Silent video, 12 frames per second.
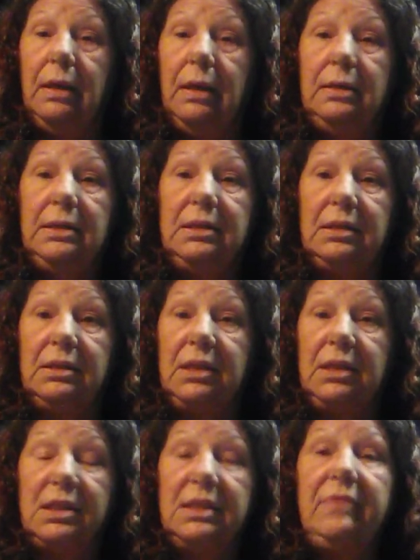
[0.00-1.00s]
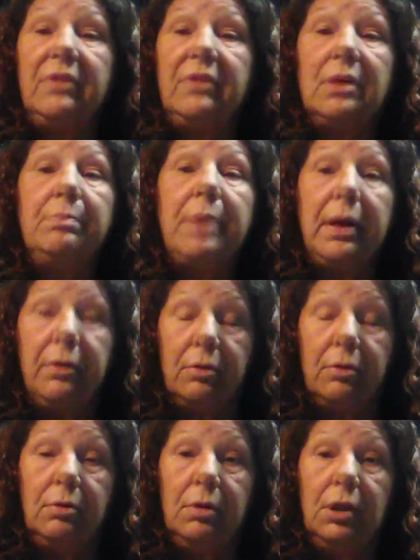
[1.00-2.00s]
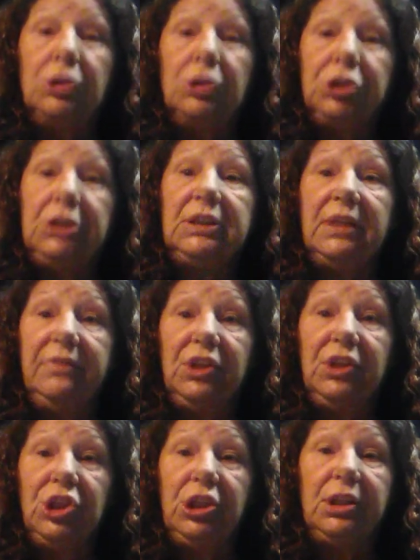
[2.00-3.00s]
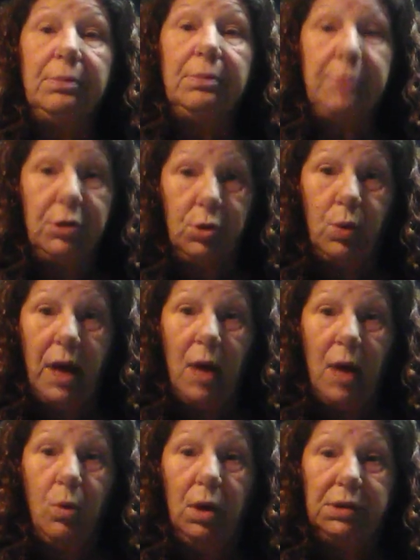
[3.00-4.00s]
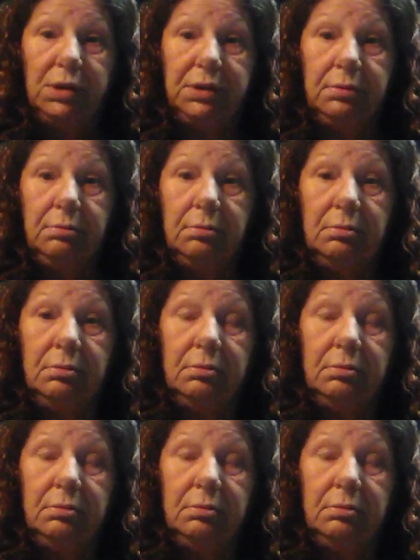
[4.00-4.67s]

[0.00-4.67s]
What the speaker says: it doesn't even compare. She's living good compared to what I was.